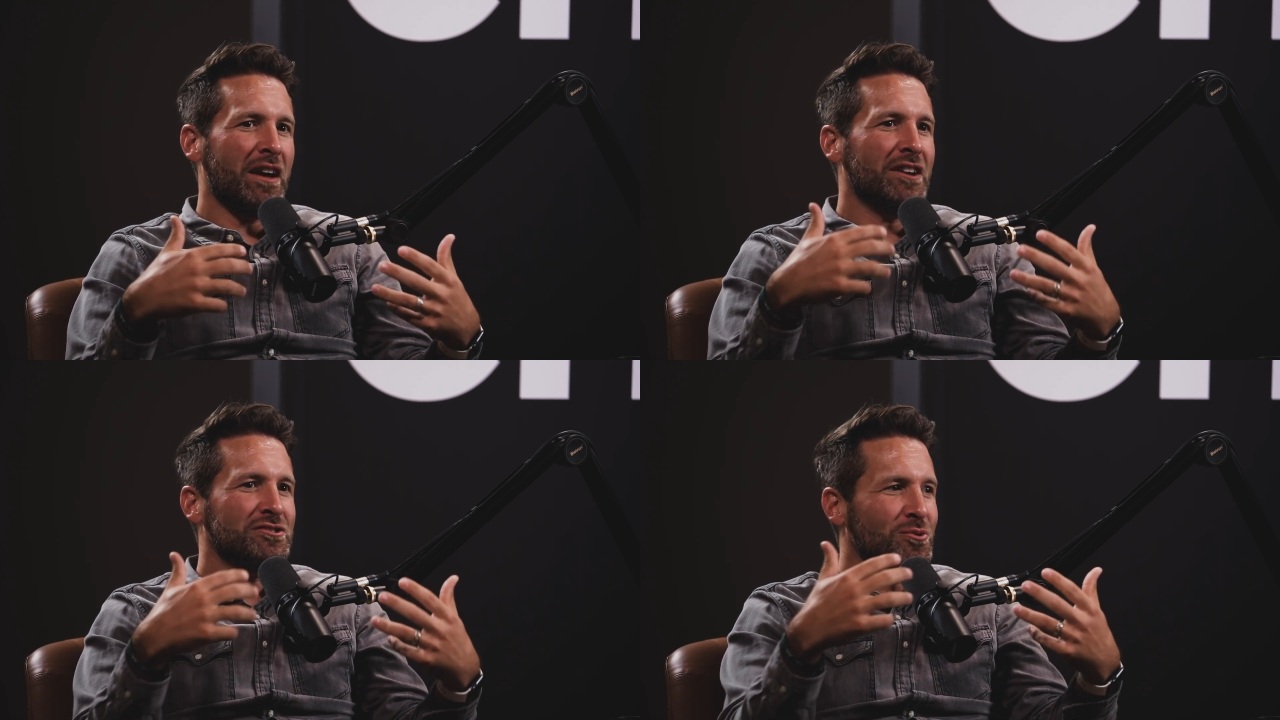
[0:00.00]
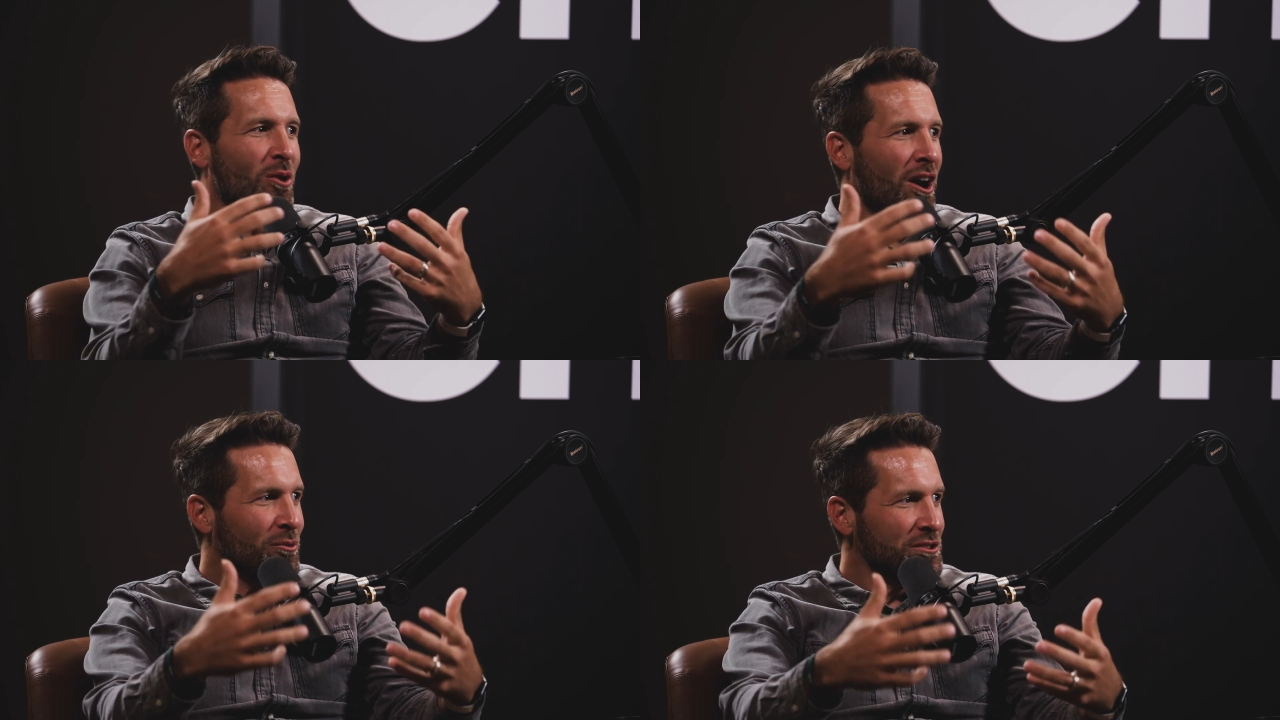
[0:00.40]
As you
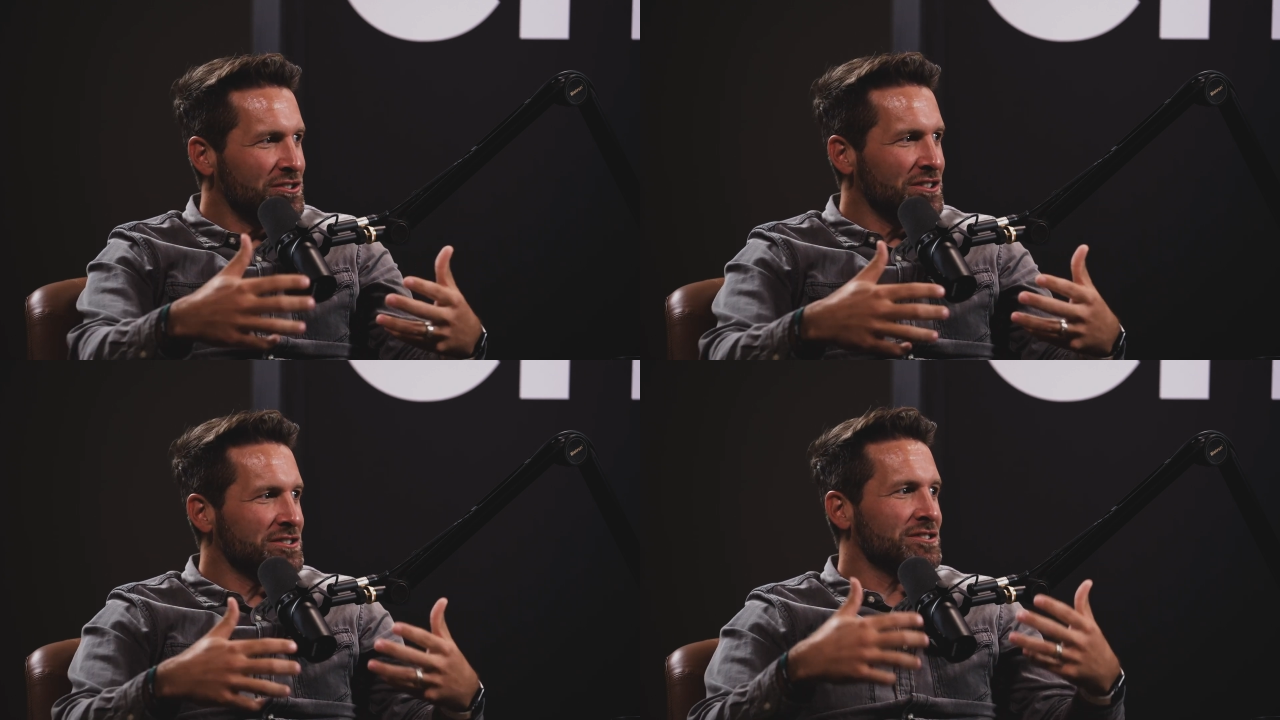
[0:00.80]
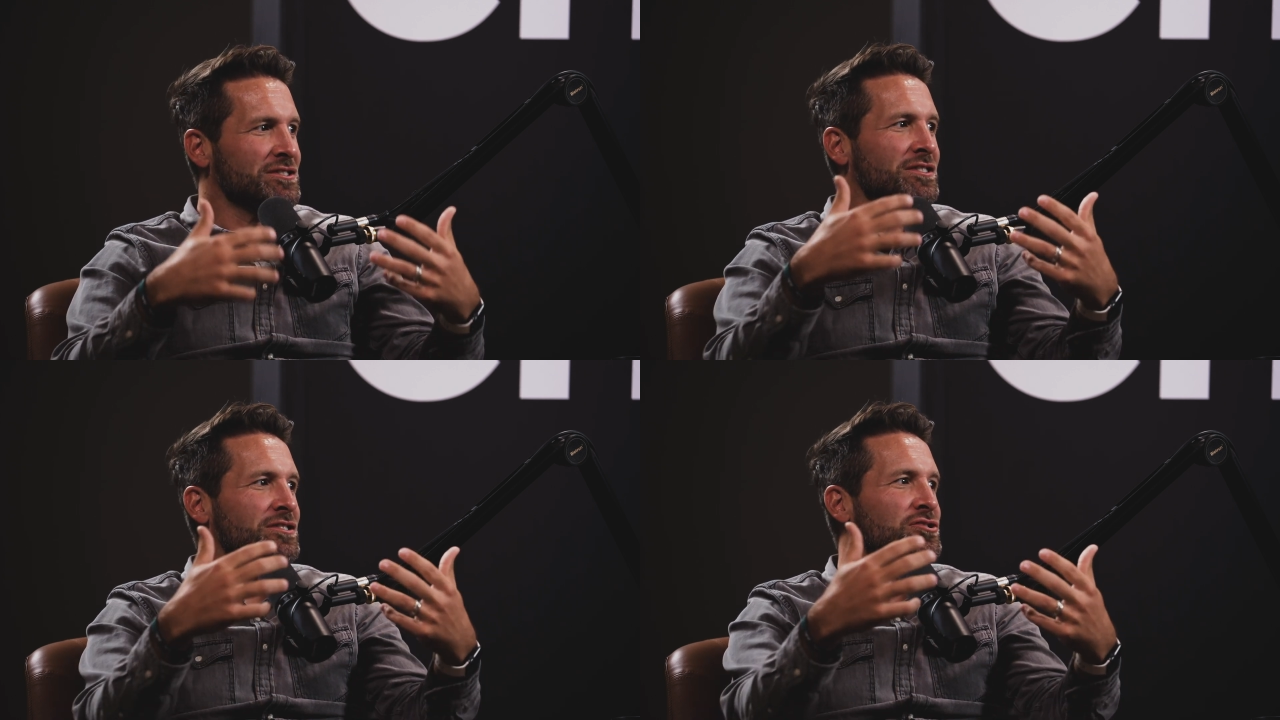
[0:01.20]
walk with
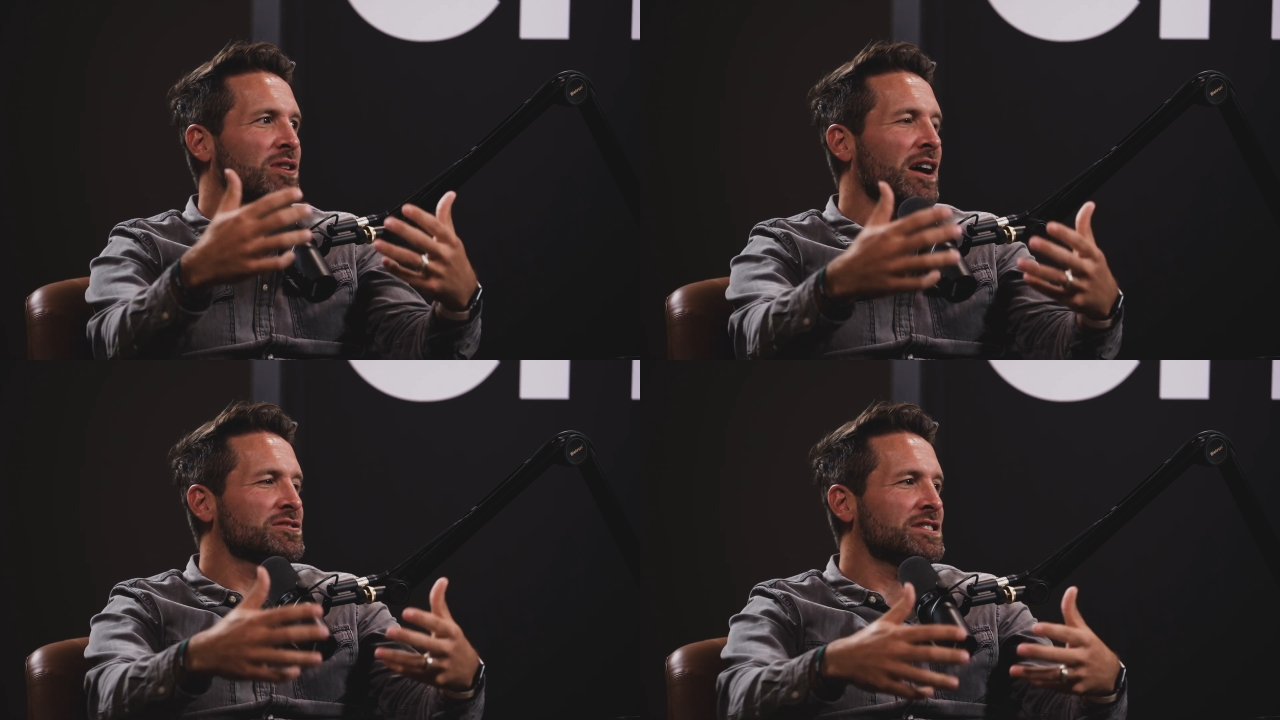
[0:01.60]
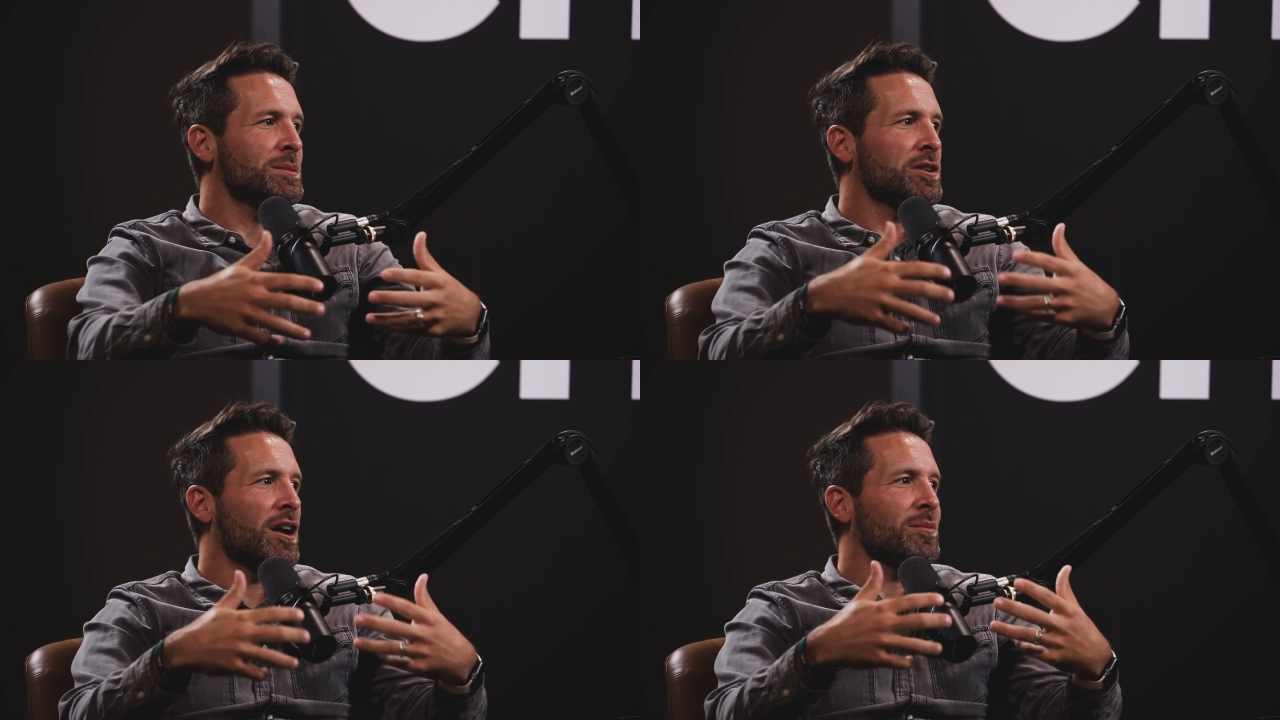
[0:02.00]
Jesus, the trials
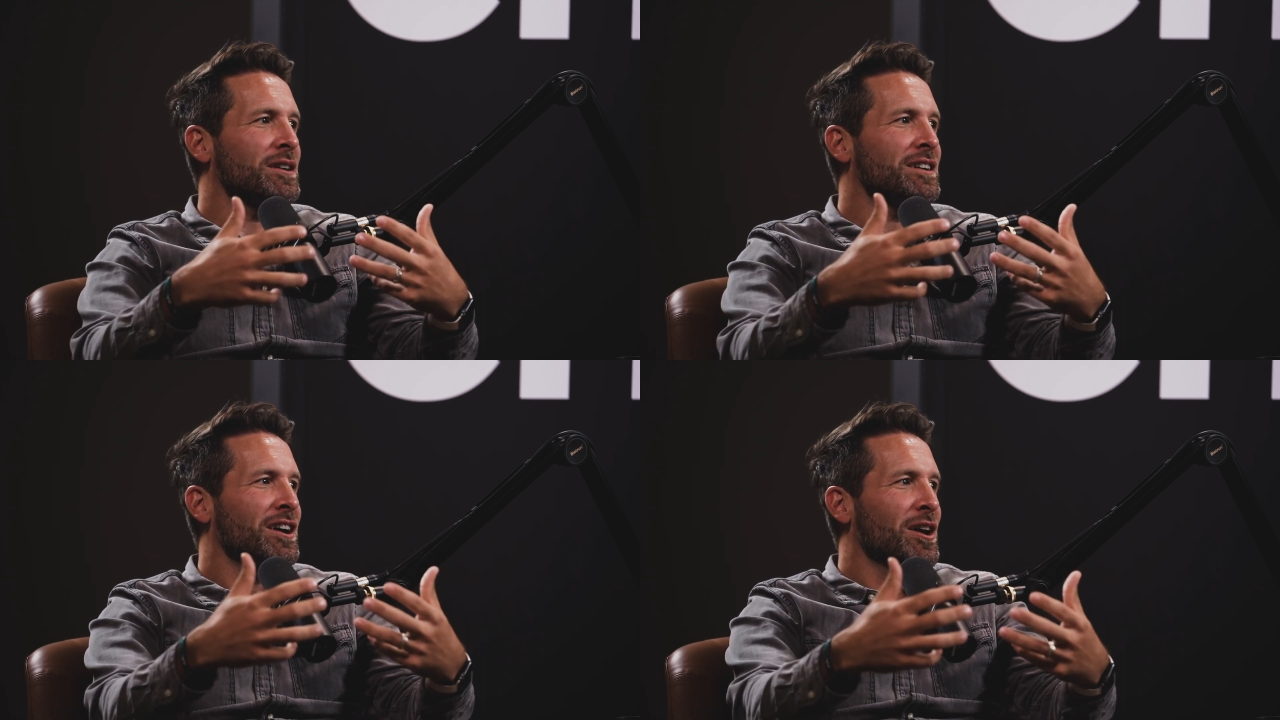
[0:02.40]
keep coming,